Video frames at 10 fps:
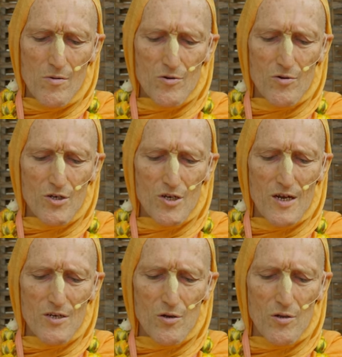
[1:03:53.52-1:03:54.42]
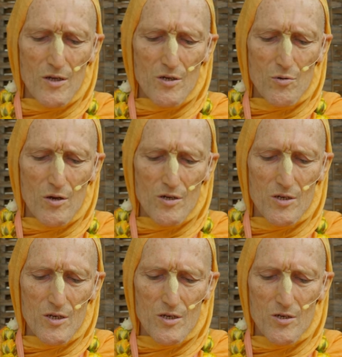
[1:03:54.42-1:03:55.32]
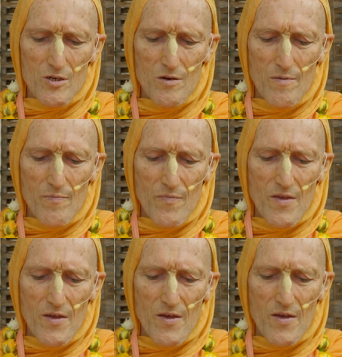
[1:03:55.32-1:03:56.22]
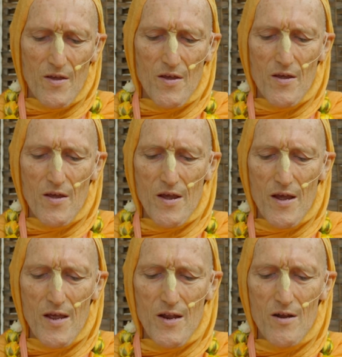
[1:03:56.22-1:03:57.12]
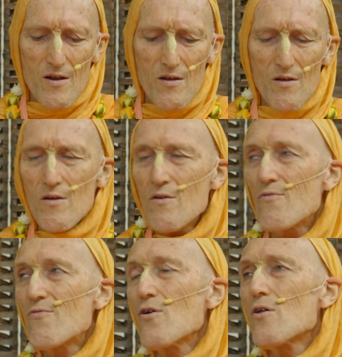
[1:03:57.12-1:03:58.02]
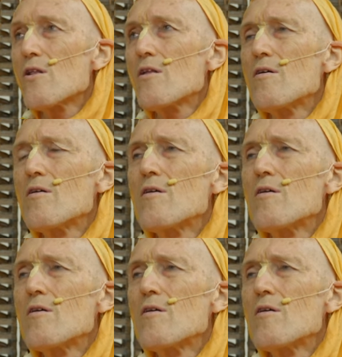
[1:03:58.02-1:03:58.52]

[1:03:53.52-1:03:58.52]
And Krishna has all these qualities in full.